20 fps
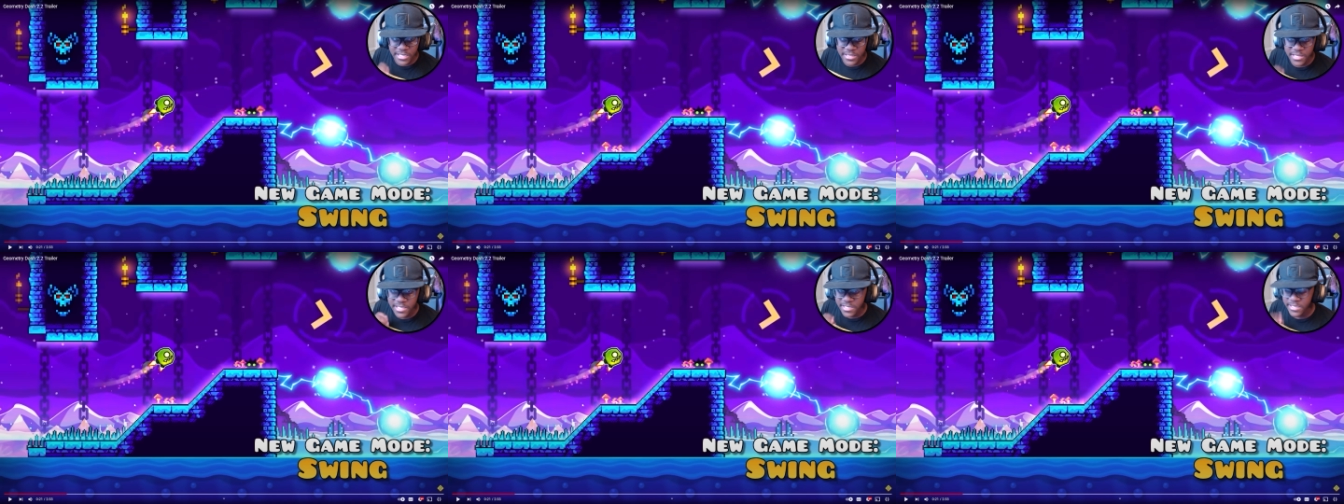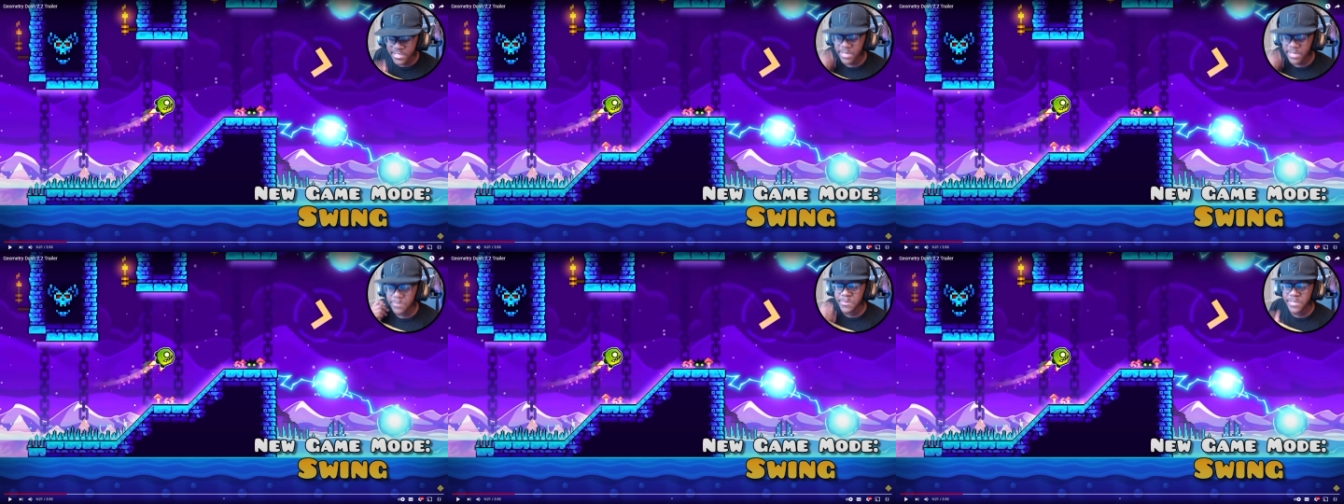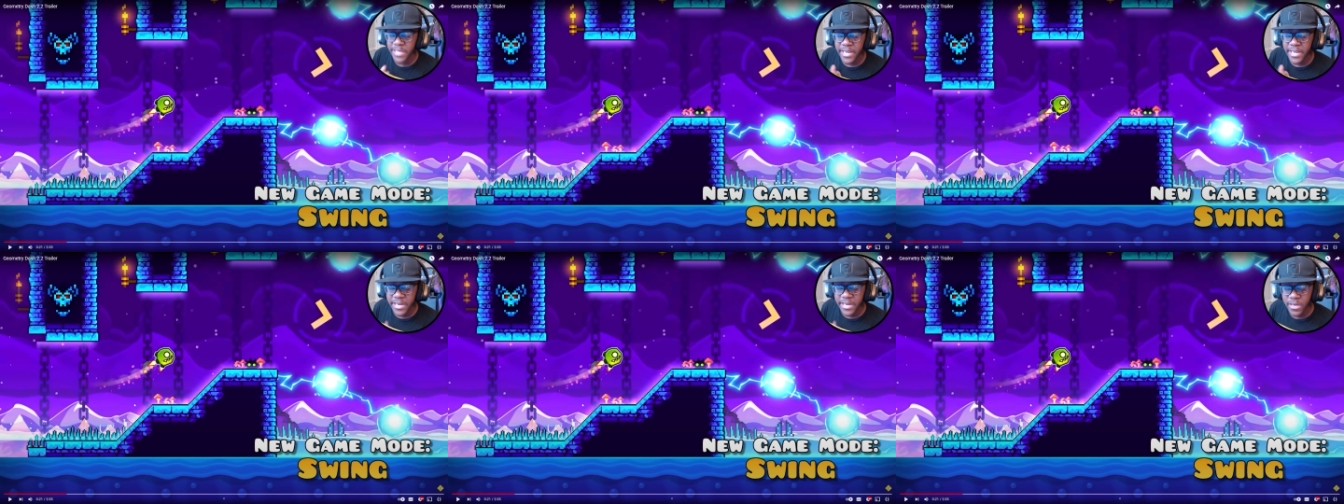this and I'm
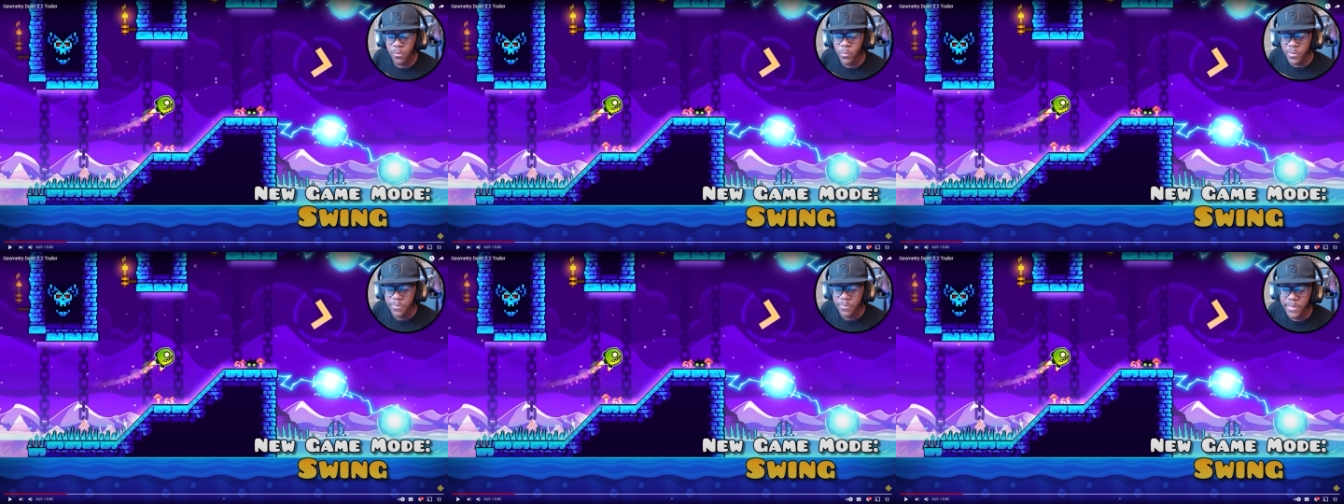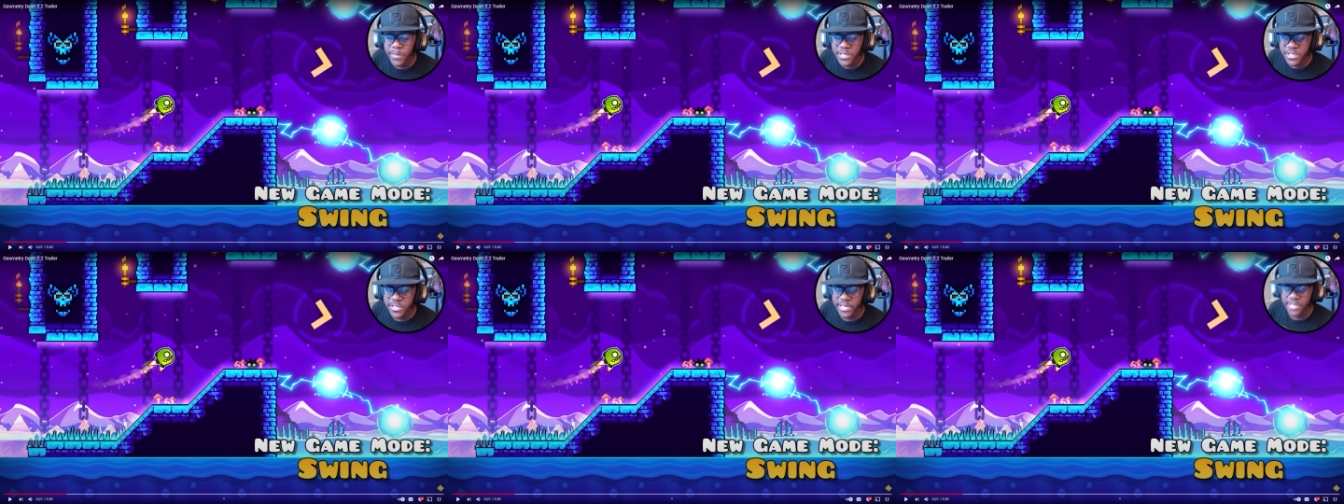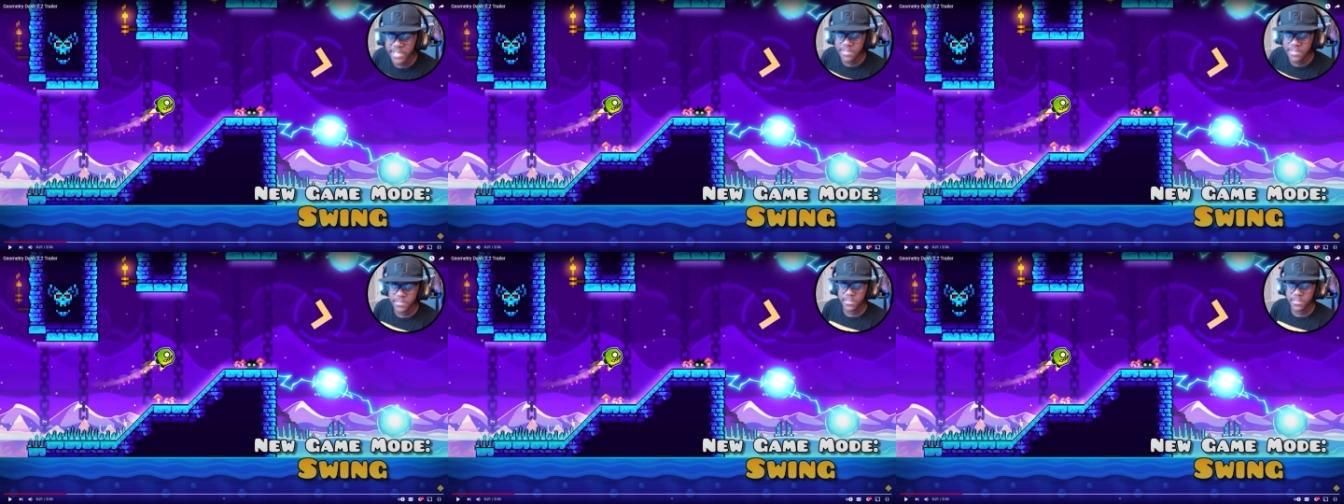saying it with my
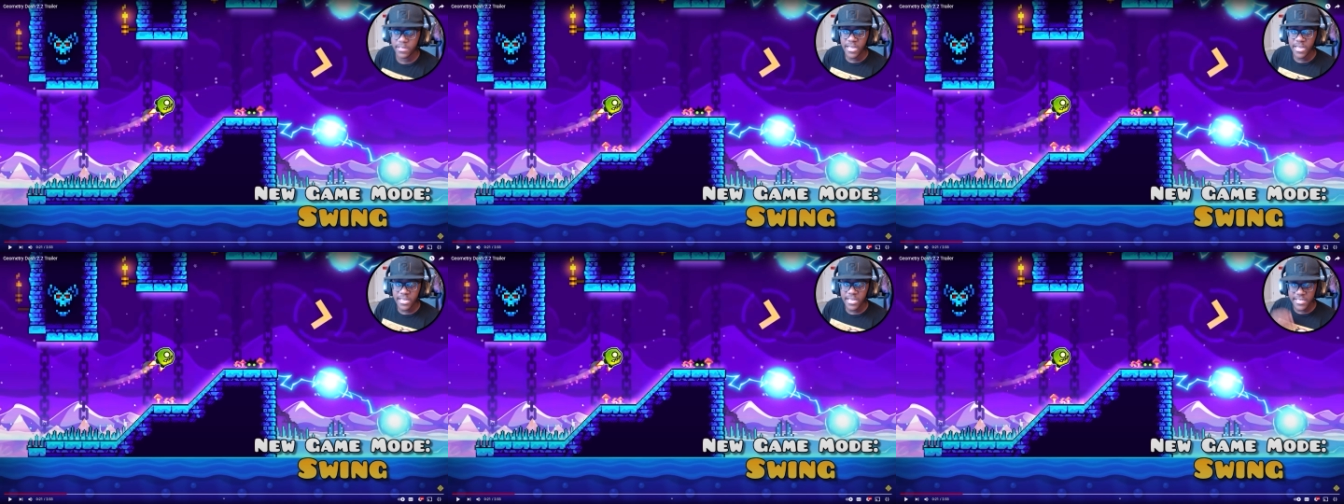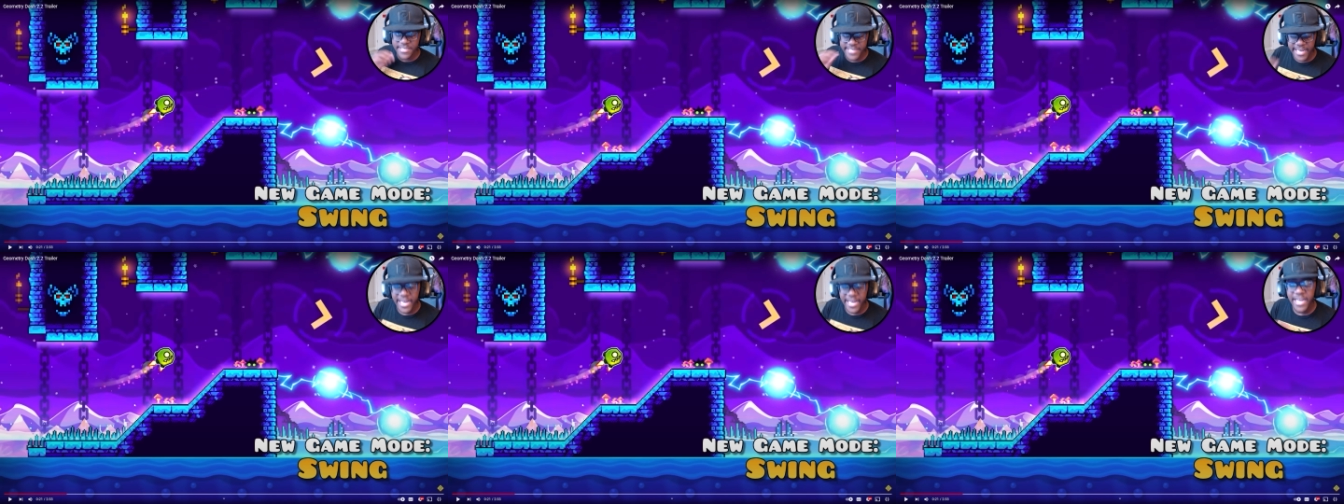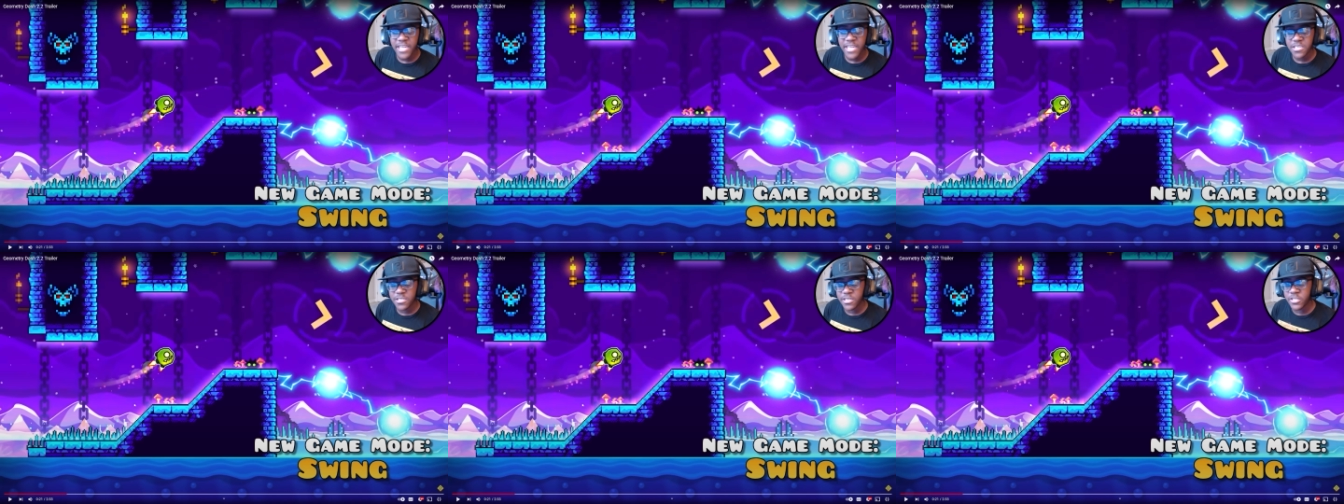chest.
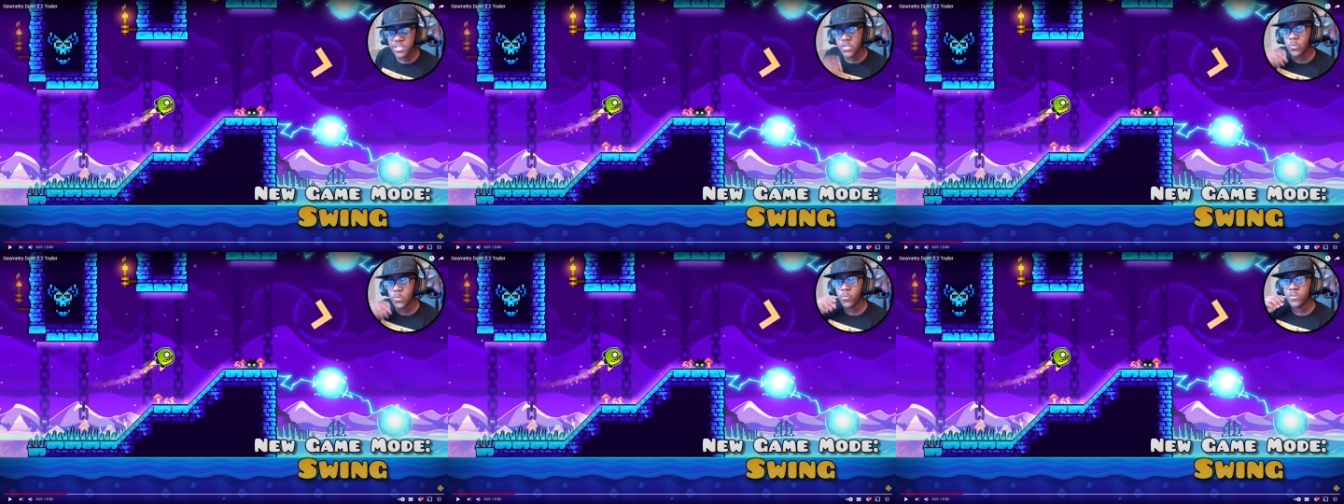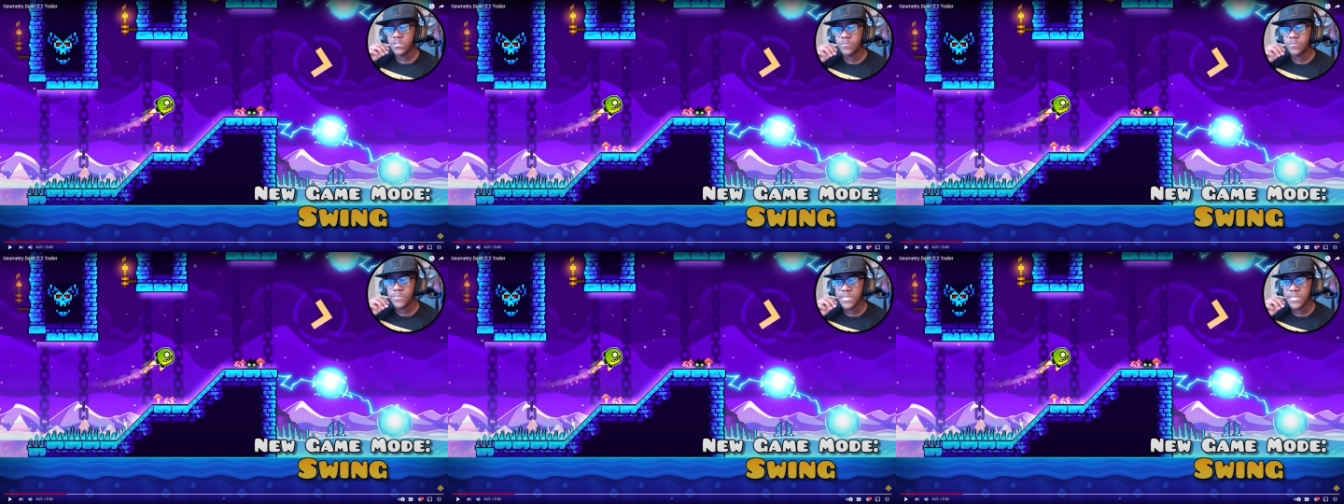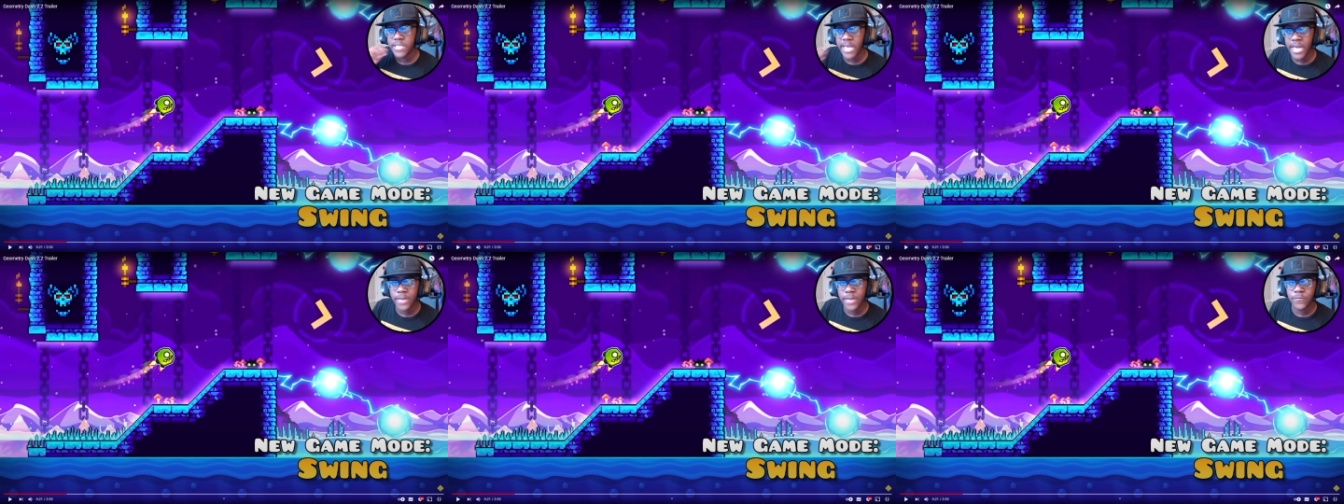Dash is going to
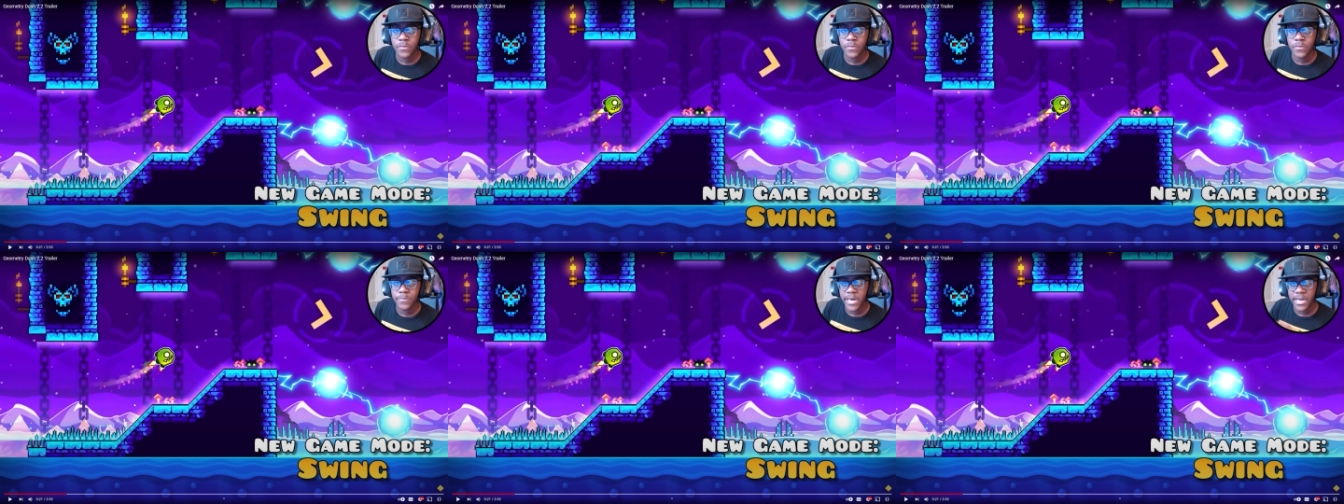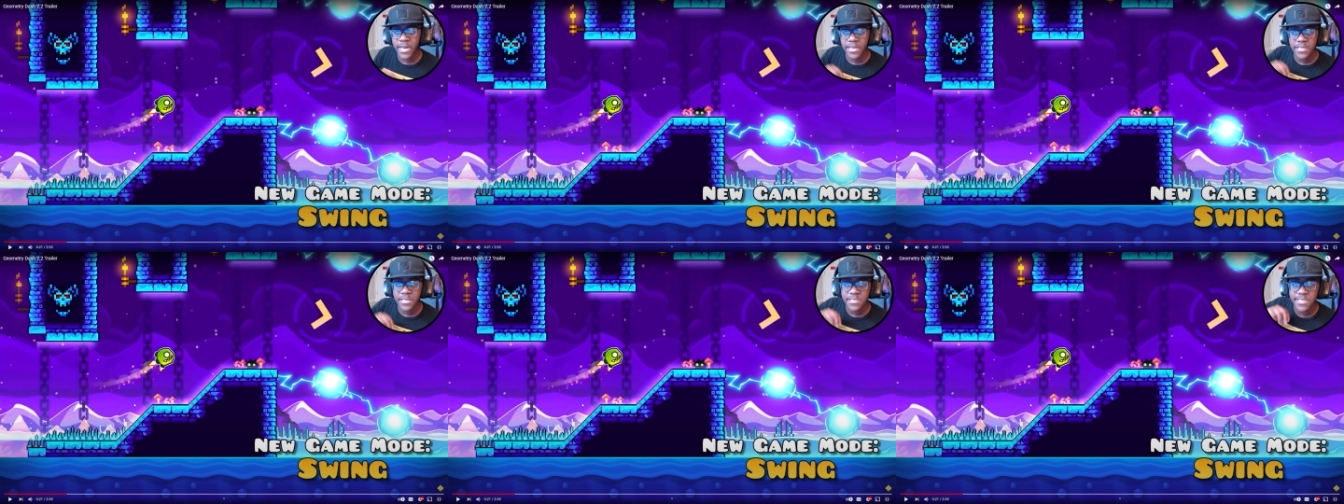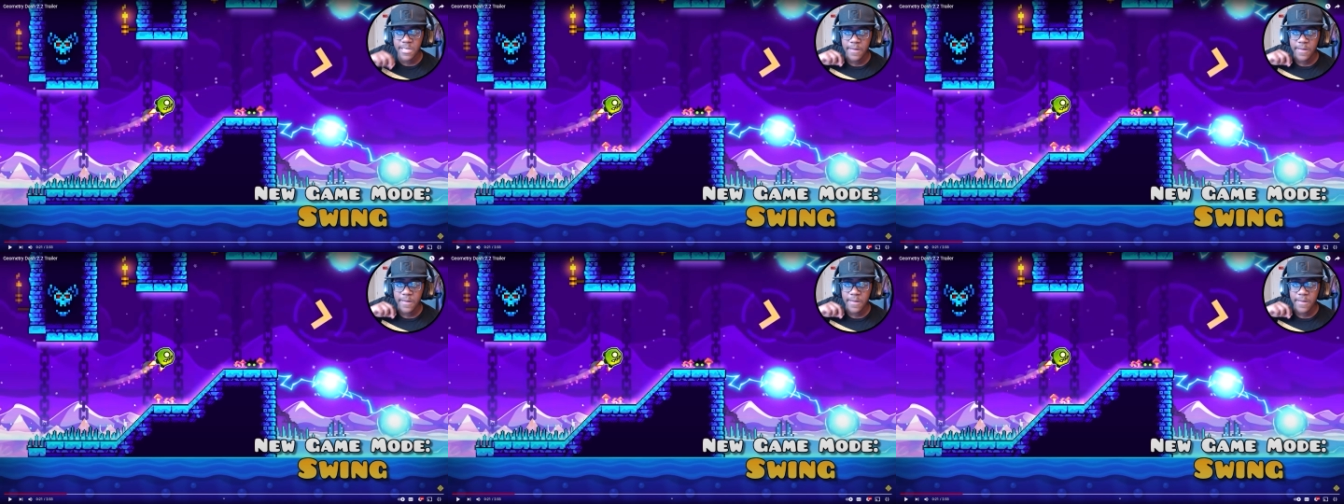be everybody's